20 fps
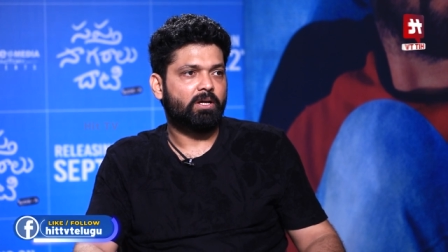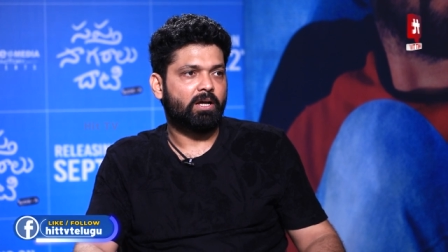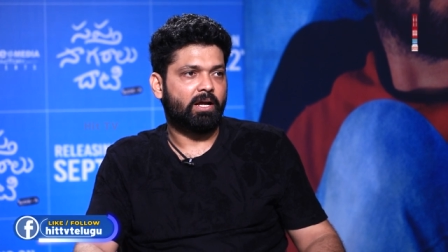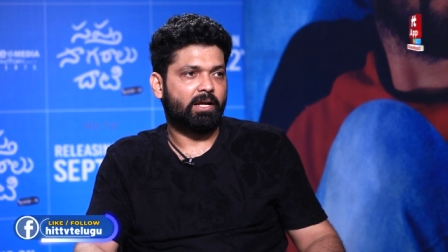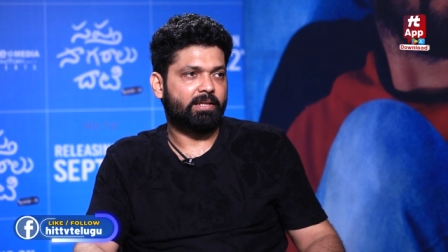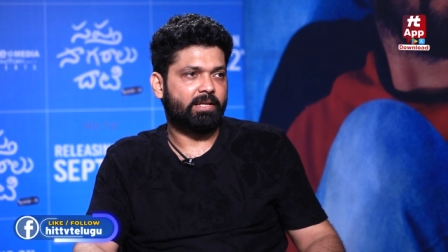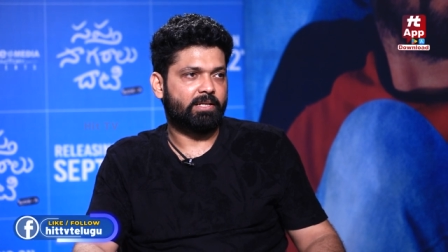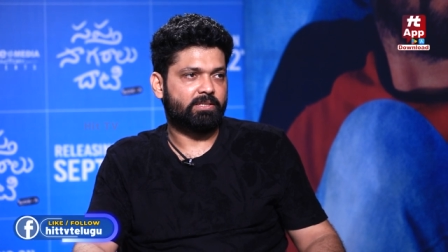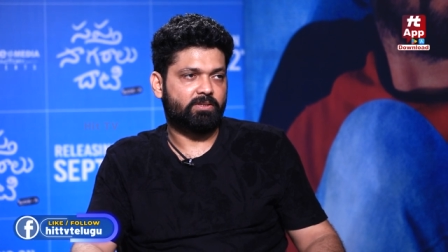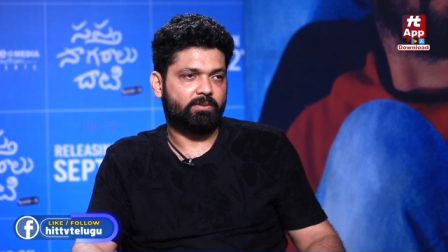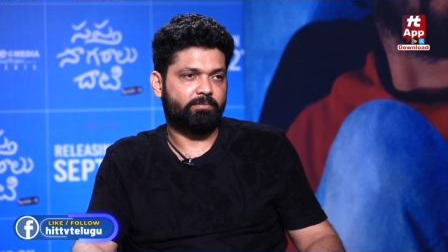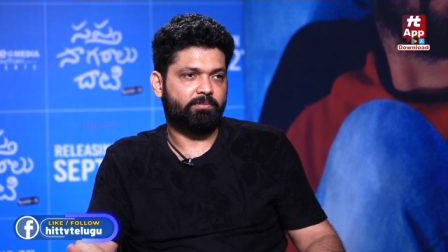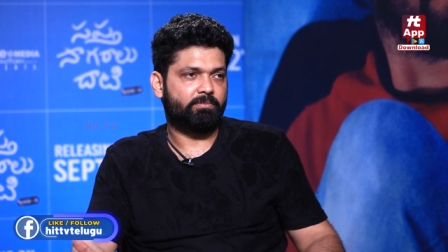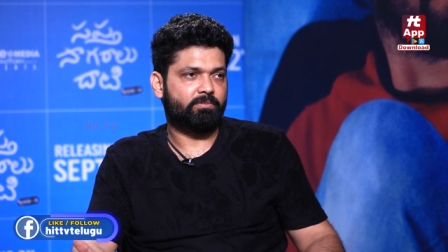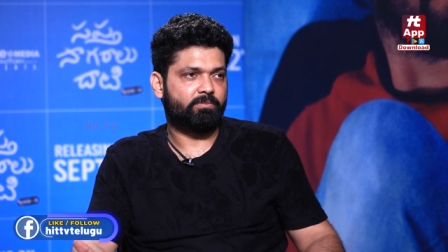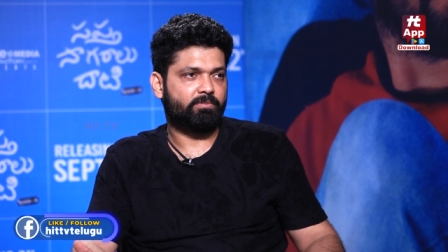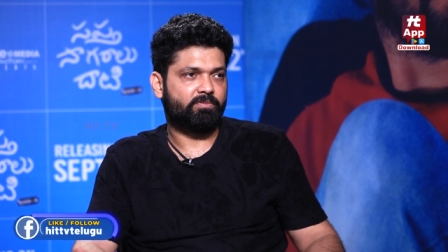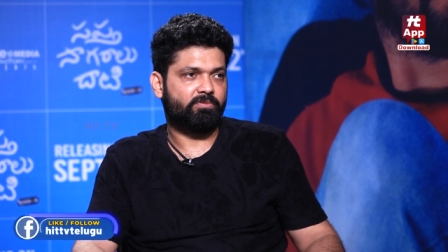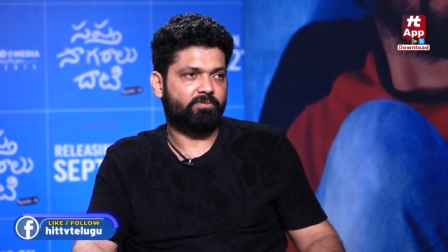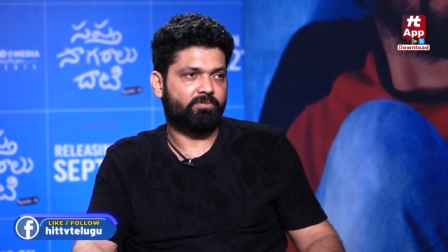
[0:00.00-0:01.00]
and there is a
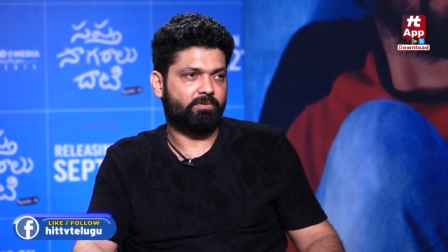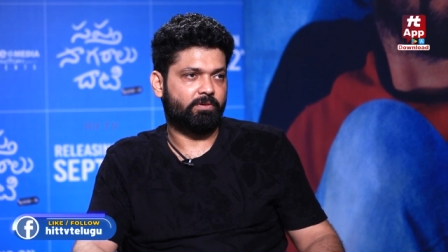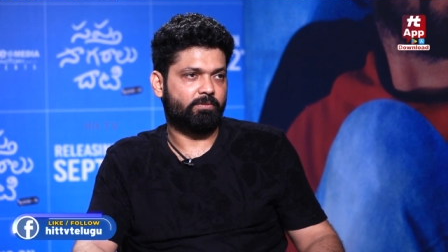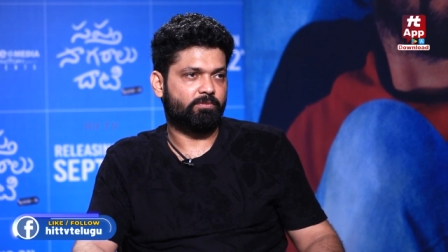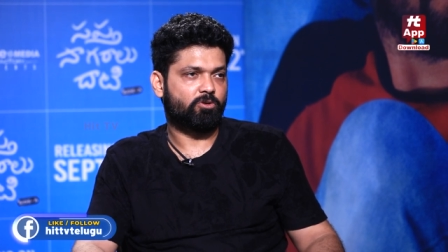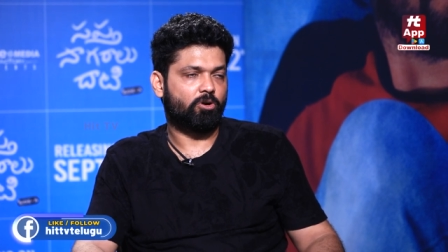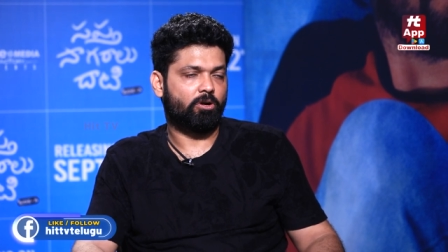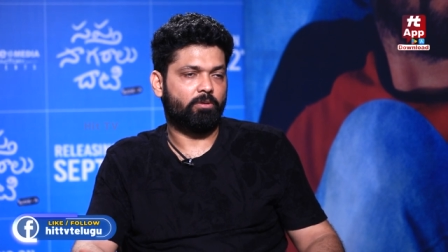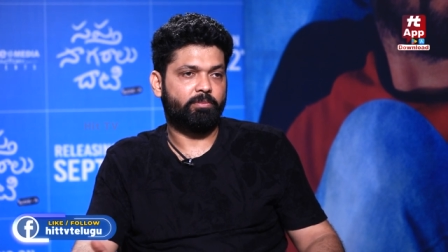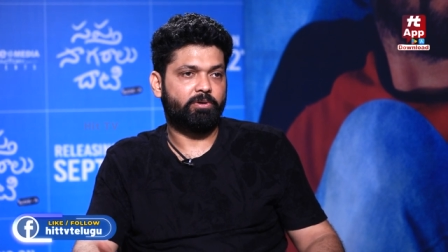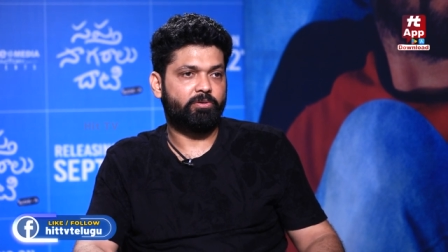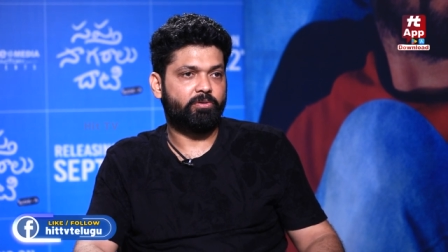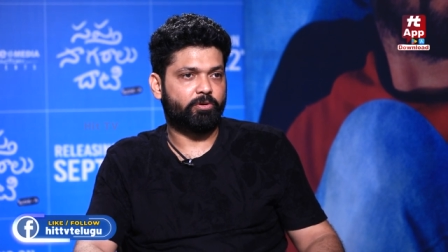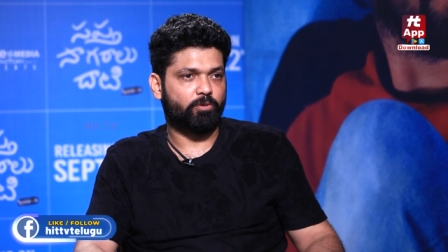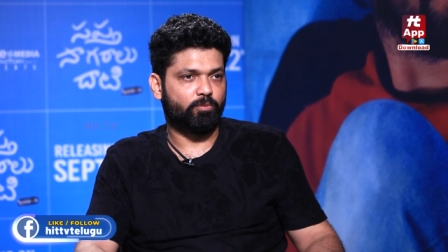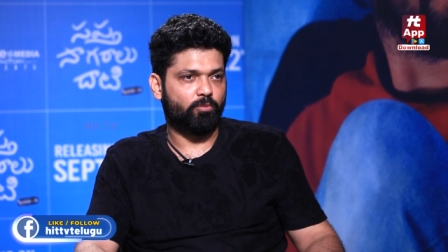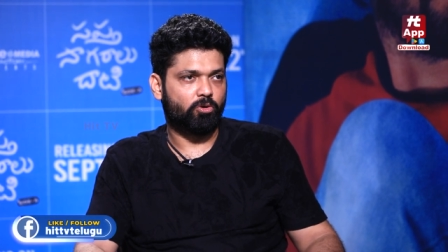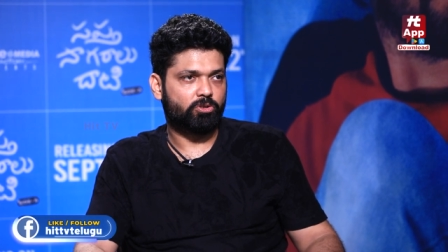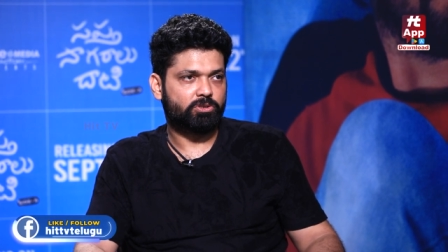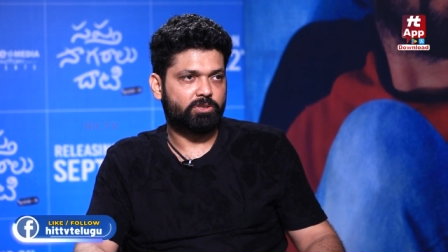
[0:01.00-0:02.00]
film called Midway to
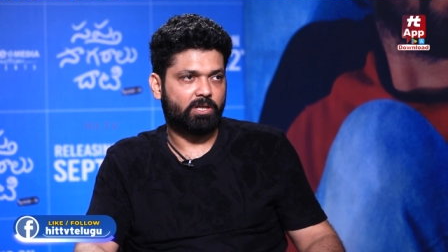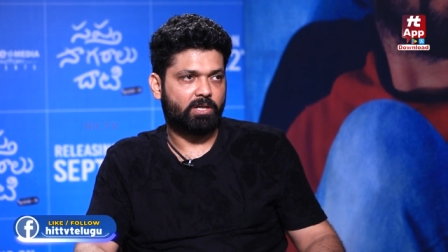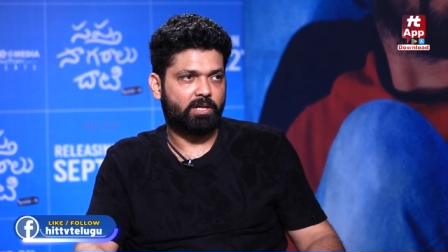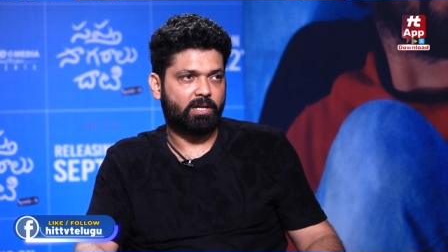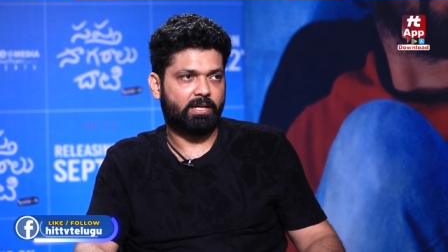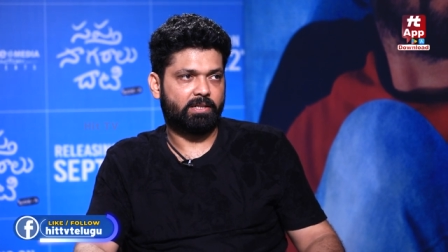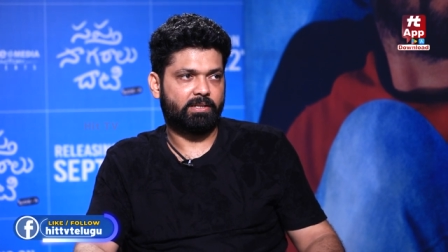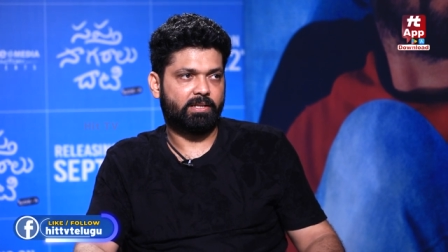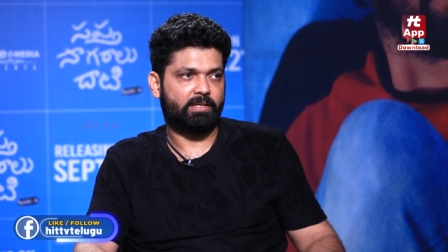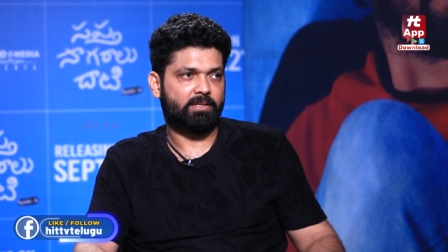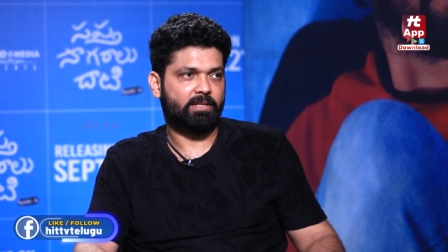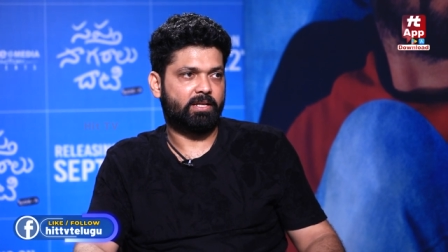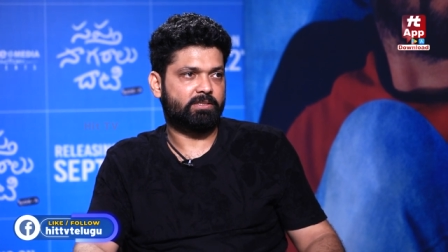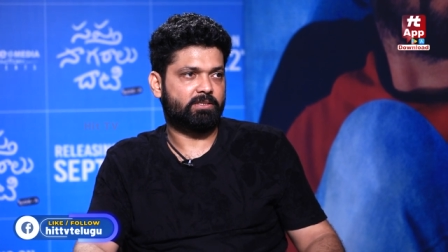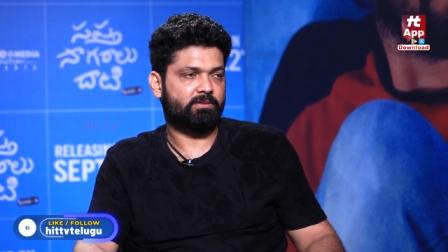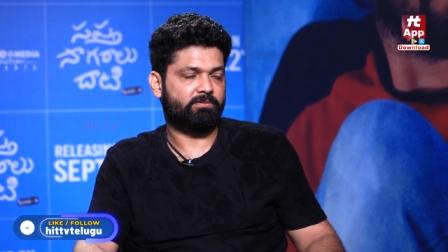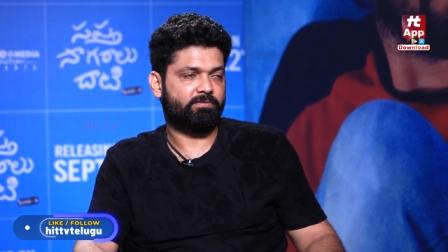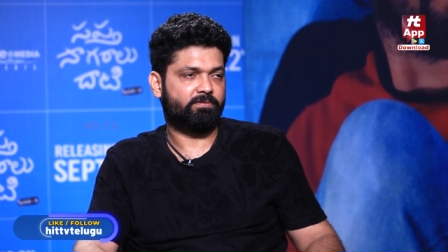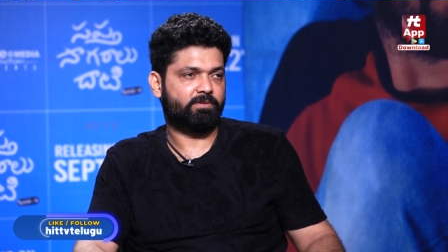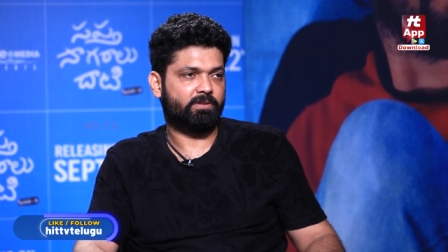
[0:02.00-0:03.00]
Moksha, and then there is
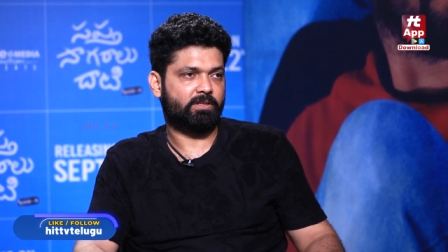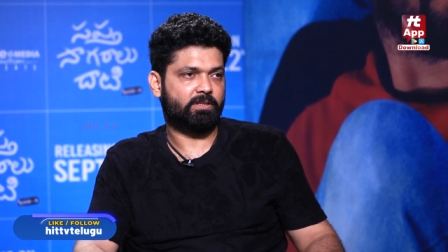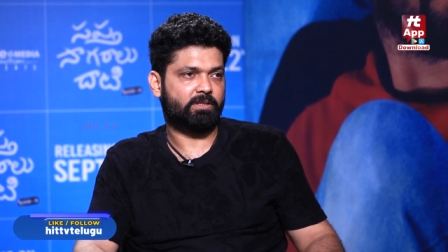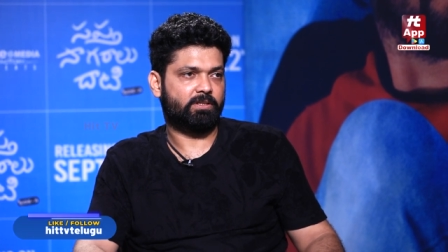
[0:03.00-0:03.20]
a f uh,